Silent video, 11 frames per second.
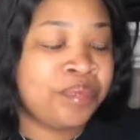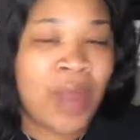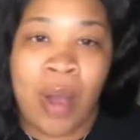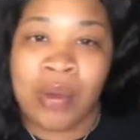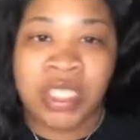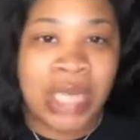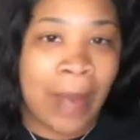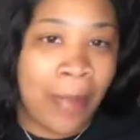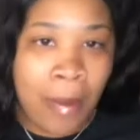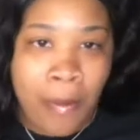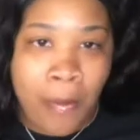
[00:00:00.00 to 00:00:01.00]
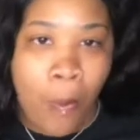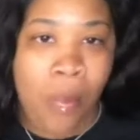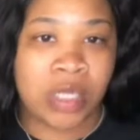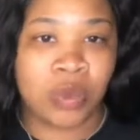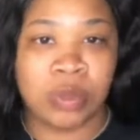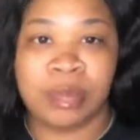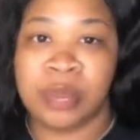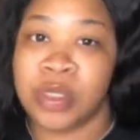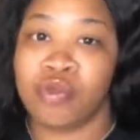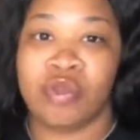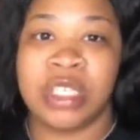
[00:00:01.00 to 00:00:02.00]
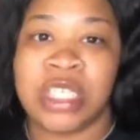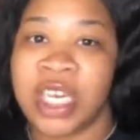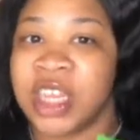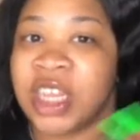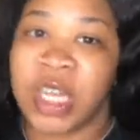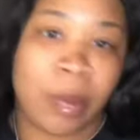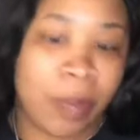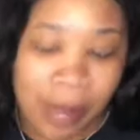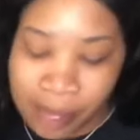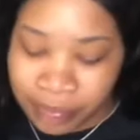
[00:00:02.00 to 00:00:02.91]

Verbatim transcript: i was shopping over retail therapy